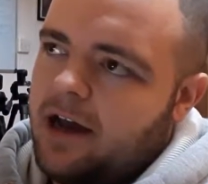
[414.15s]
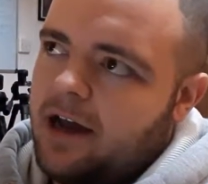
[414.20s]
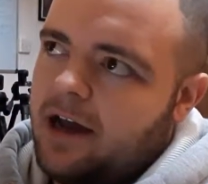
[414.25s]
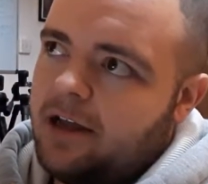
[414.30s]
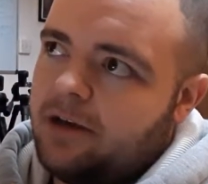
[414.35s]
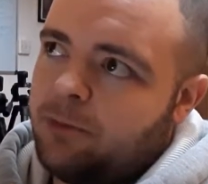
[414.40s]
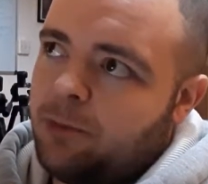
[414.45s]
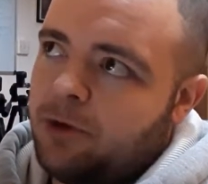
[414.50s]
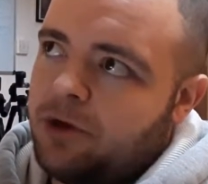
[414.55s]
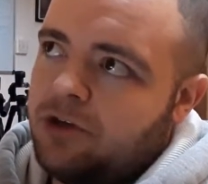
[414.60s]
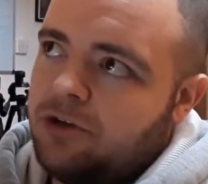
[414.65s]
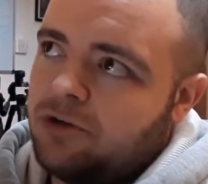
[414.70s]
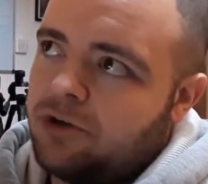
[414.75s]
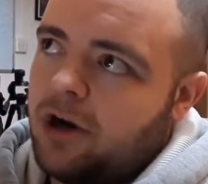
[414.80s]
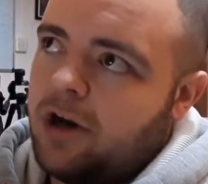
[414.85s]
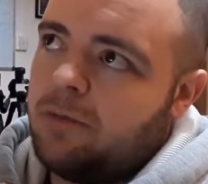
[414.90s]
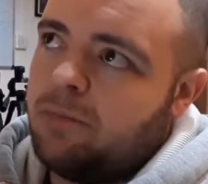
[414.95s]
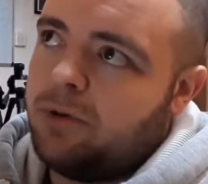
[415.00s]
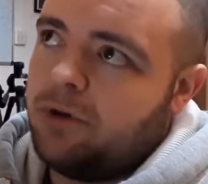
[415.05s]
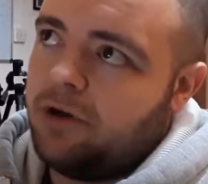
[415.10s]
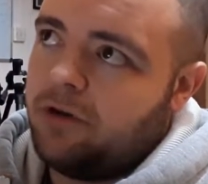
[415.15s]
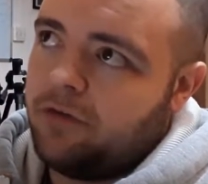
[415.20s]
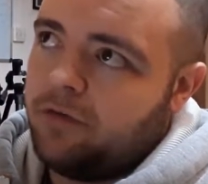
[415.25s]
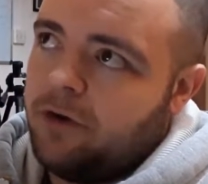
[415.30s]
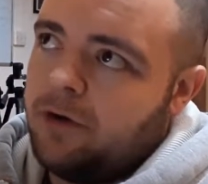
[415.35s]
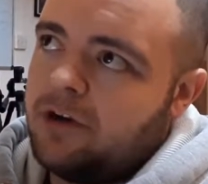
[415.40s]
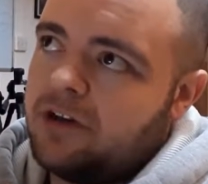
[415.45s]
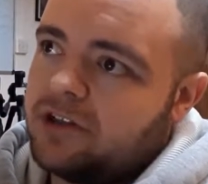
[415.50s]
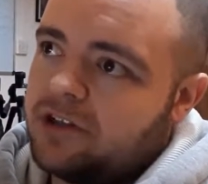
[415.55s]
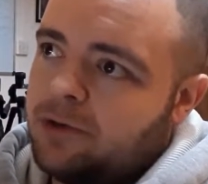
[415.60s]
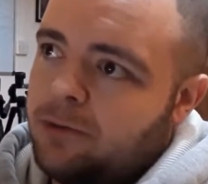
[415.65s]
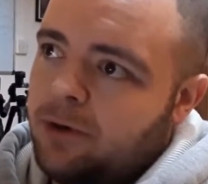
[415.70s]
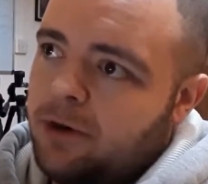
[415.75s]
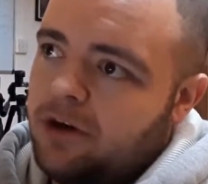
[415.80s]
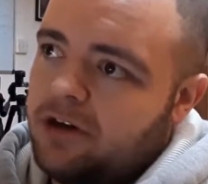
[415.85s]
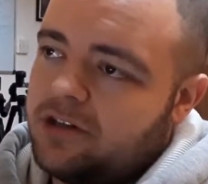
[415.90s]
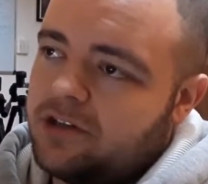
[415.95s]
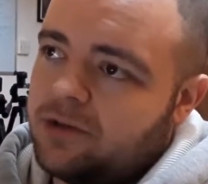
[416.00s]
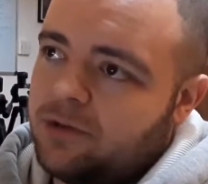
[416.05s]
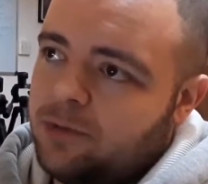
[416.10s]
and what you try and put your focus
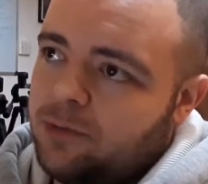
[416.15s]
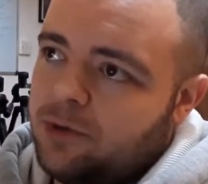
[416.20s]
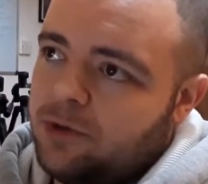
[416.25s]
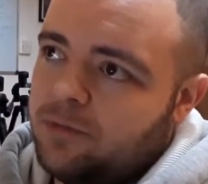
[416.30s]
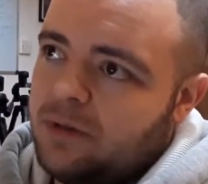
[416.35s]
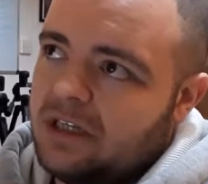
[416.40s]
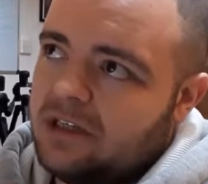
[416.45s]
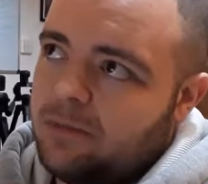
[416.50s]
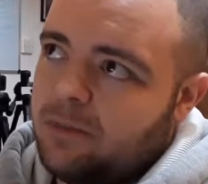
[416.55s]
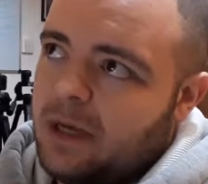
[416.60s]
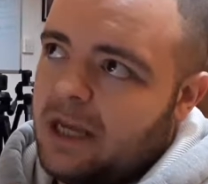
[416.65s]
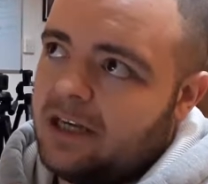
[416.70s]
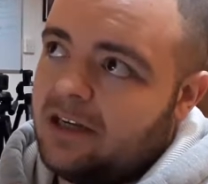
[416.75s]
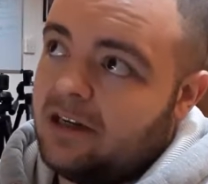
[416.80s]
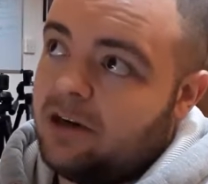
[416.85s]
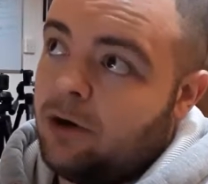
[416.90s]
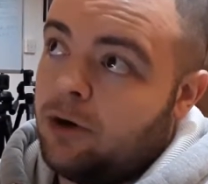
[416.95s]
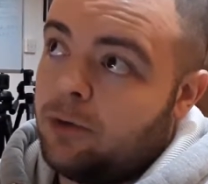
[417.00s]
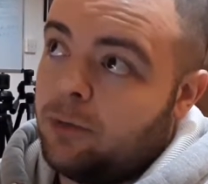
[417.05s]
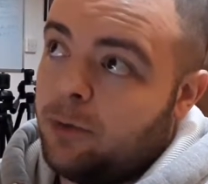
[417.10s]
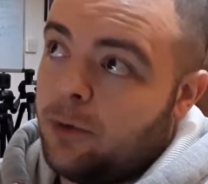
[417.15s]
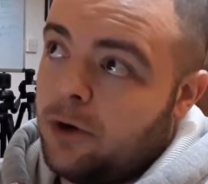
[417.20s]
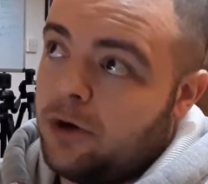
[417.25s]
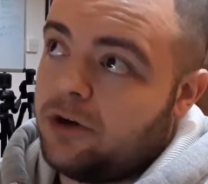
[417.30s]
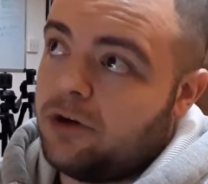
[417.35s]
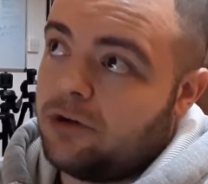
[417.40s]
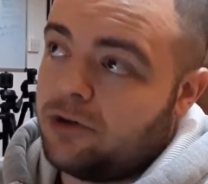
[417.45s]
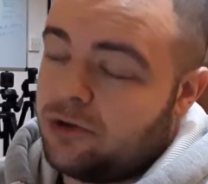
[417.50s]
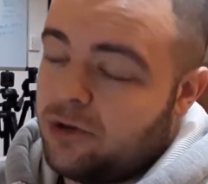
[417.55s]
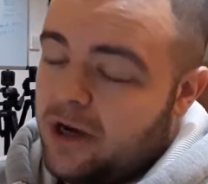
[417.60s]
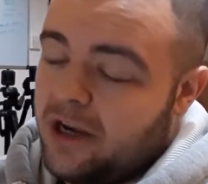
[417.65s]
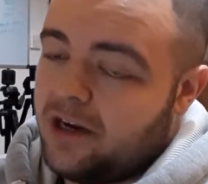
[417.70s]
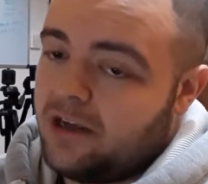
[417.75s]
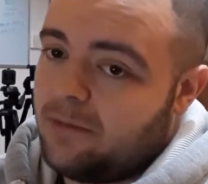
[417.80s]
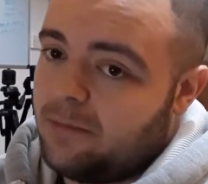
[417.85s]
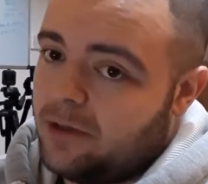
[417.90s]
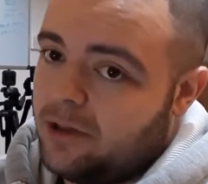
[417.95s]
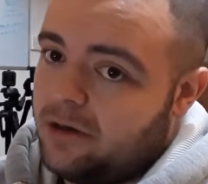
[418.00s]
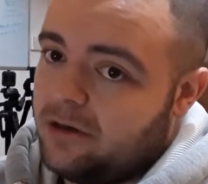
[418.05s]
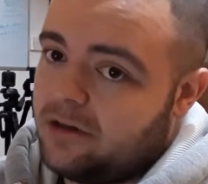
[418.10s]
towards would be dependent on what your
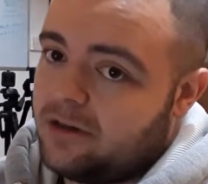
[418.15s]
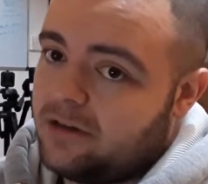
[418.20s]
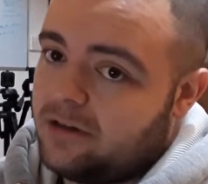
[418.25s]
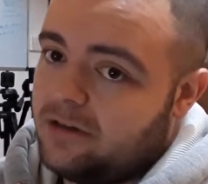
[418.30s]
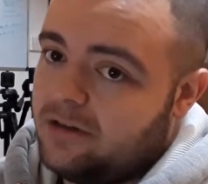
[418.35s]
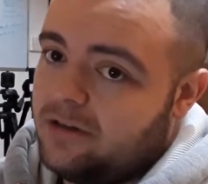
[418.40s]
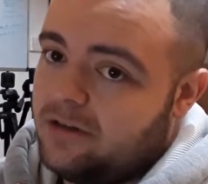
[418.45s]
training block